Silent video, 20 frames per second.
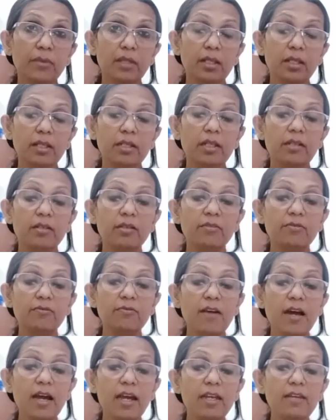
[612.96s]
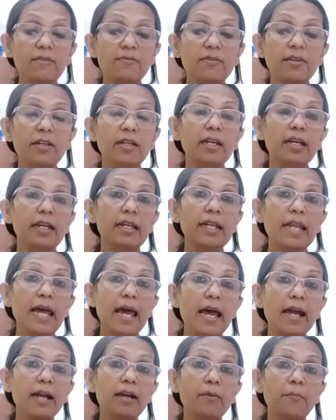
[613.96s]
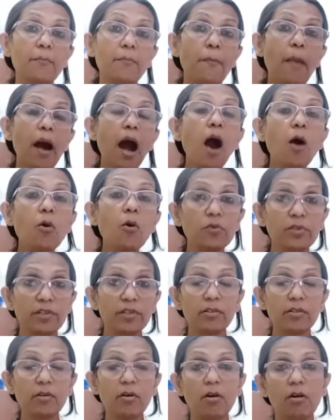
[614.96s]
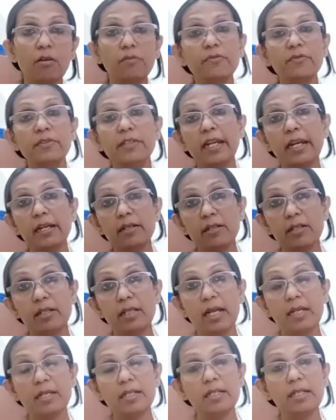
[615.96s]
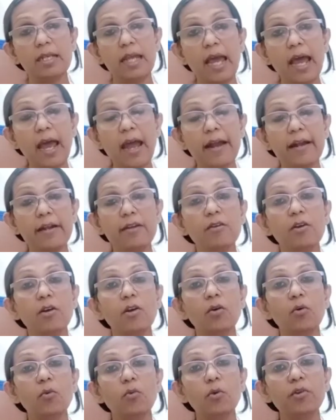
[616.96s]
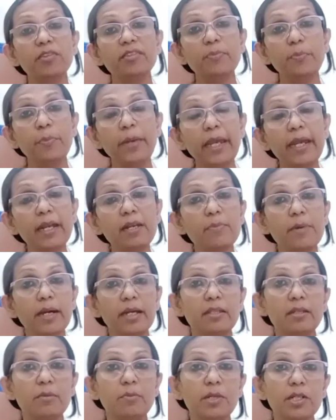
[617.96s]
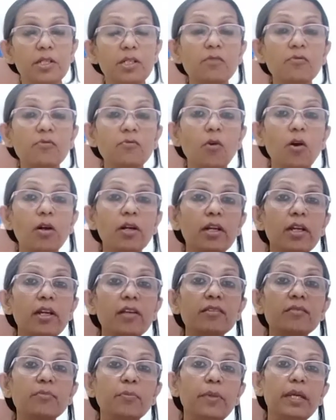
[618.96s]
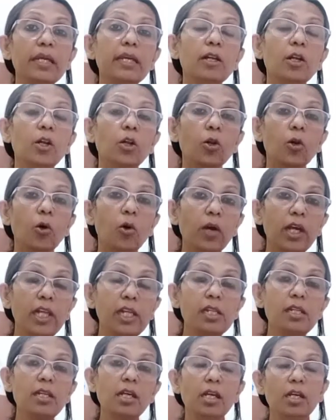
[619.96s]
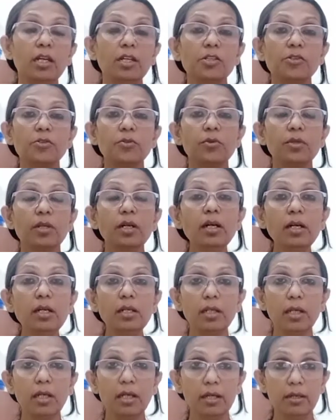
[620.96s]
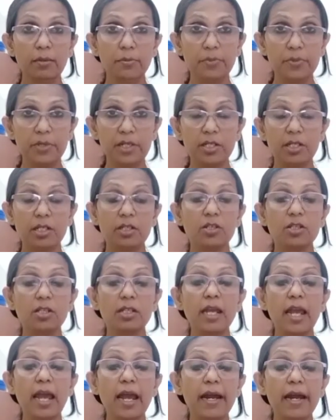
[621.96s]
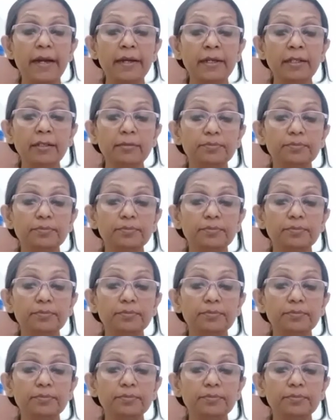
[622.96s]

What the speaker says: that is 5 lakh pounds of debt that he had was paid by the British for his being loyal to the British. And